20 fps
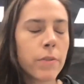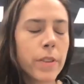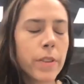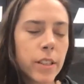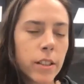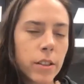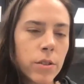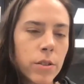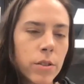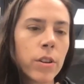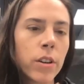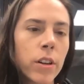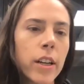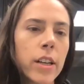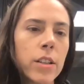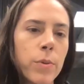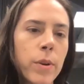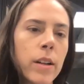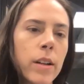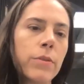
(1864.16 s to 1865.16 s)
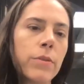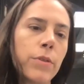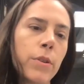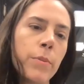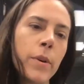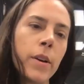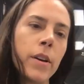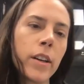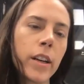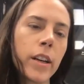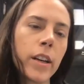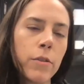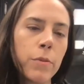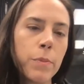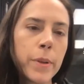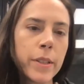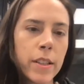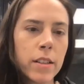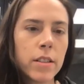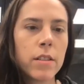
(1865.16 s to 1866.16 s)
office in New York as well from a kind of
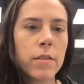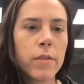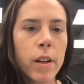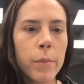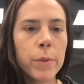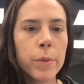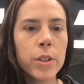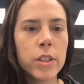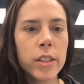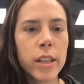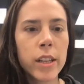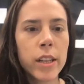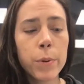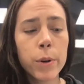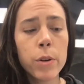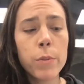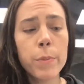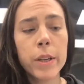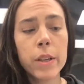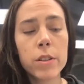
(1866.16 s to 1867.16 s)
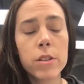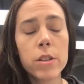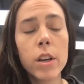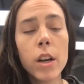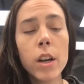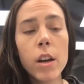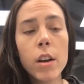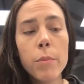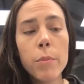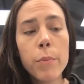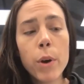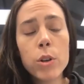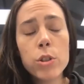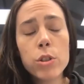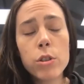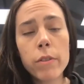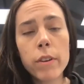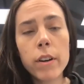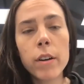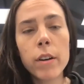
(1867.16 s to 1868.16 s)
business development standpoint, because
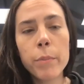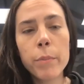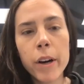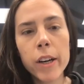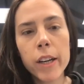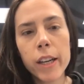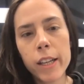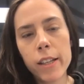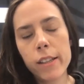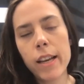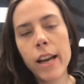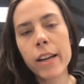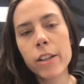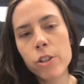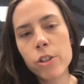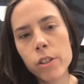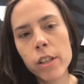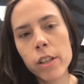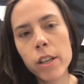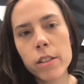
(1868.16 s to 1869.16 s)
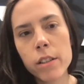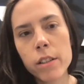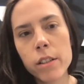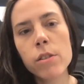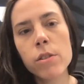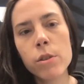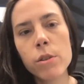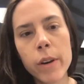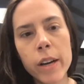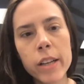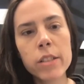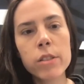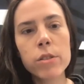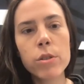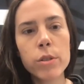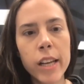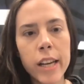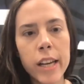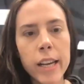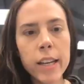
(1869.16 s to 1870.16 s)
most of our market actually is in the US
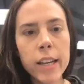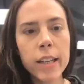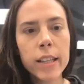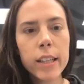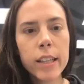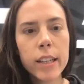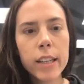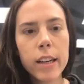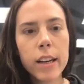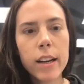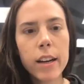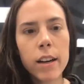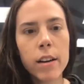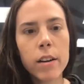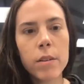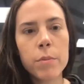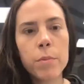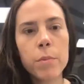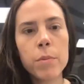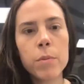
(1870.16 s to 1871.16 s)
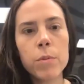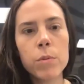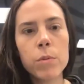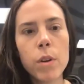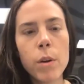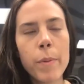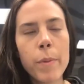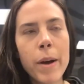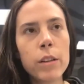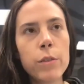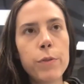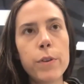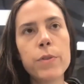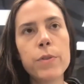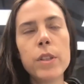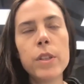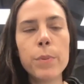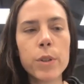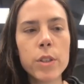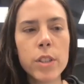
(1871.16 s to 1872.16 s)
today. About
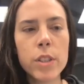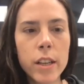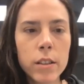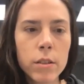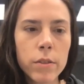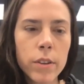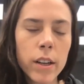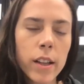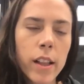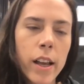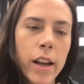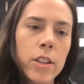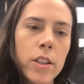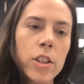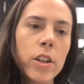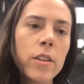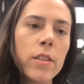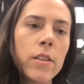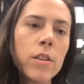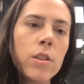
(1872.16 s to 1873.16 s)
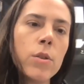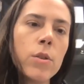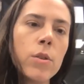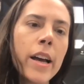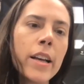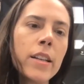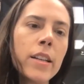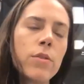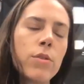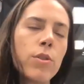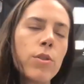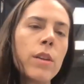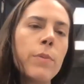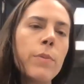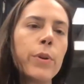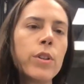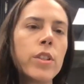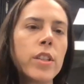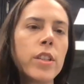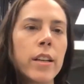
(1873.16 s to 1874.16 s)
50% of our clients are in the US,
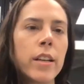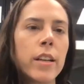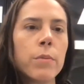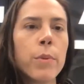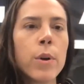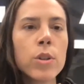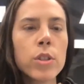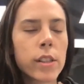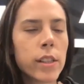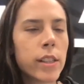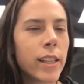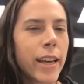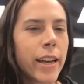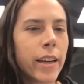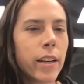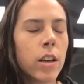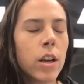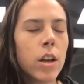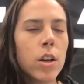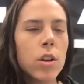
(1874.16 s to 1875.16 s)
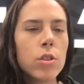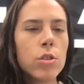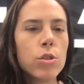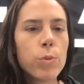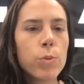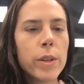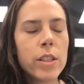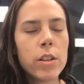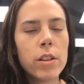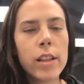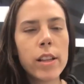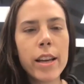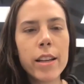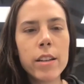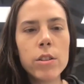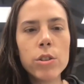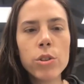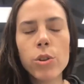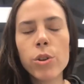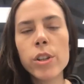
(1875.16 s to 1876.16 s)
30% mostly like
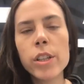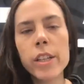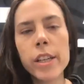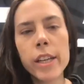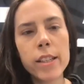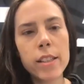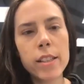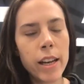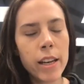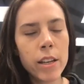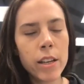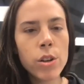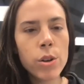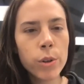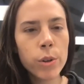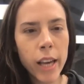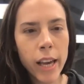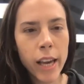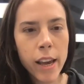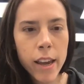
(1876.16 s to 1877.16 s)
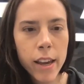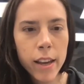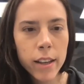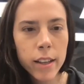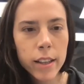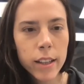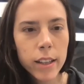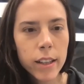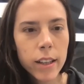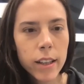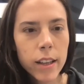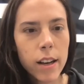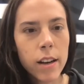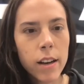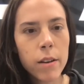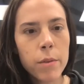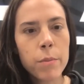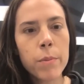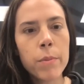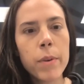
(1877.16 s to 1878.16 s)
Switzerland, Nordics, and UK.
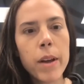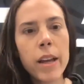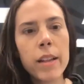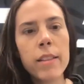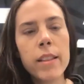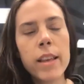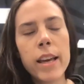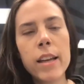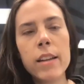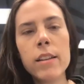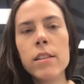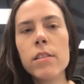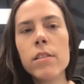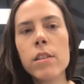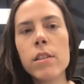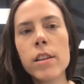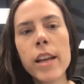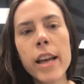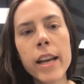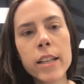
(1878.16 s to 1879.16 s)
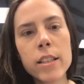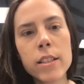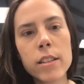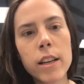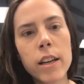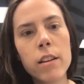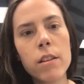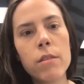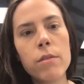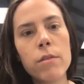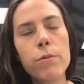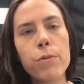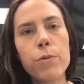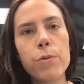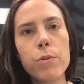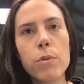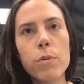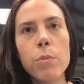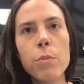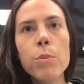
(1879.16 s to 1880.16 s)
And then the next kind of
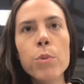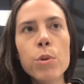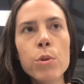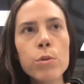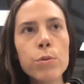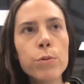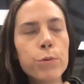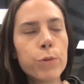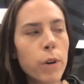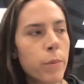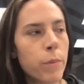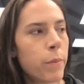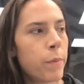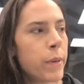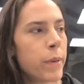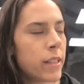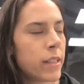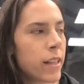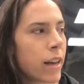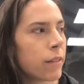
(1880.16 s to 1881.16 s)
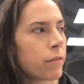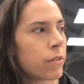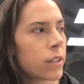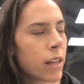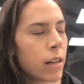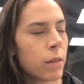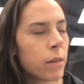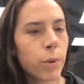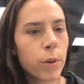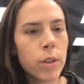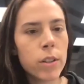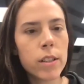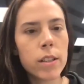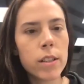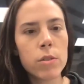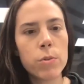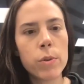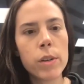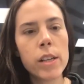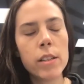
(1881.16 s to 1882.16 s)
move from a biz dev standpoint
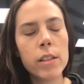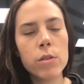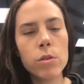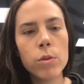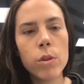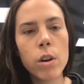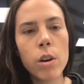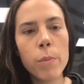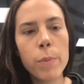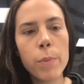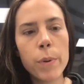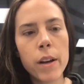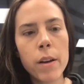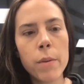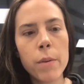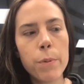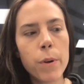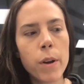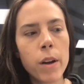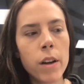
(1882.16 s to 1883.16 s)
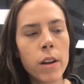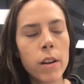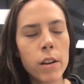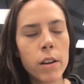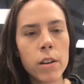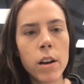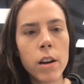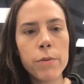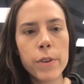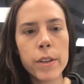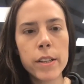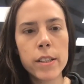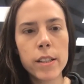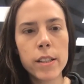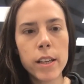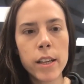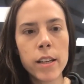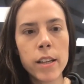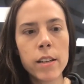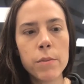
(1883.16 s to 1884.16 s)
is really to open up an
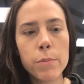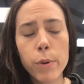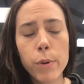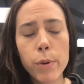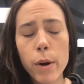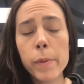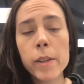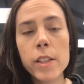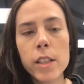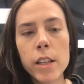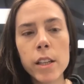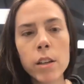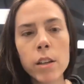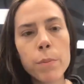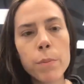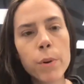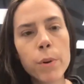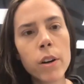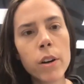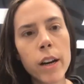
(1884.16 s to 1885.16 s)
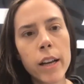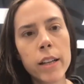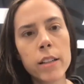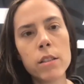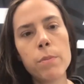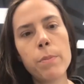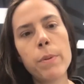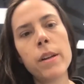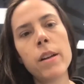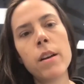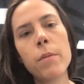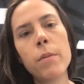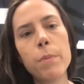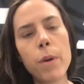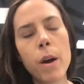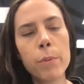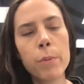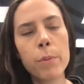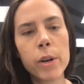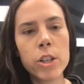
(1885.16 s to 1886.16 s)
office in probably Singapore and spin up
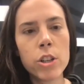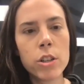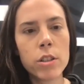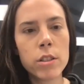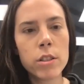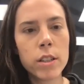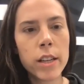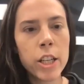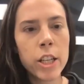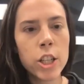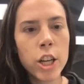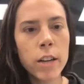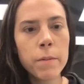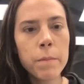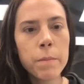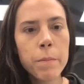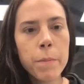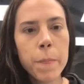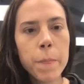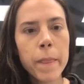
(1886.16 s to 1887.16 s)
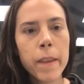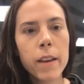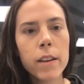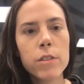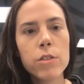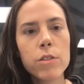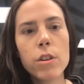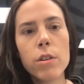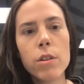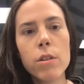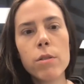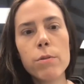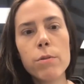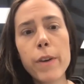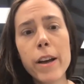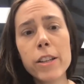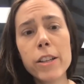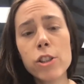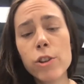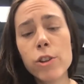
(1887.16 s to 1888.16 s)
operations in Asia. So
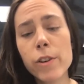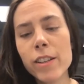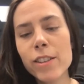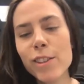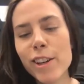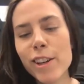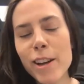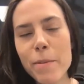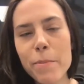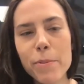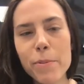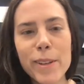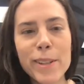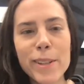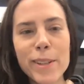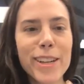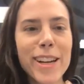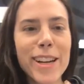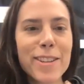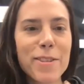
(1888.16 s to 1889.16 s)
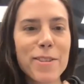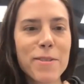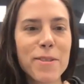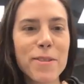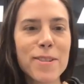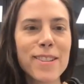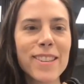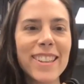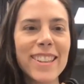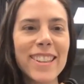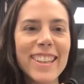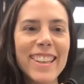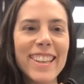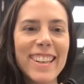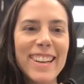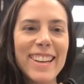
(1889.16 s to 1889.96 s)
fast growing startup, international,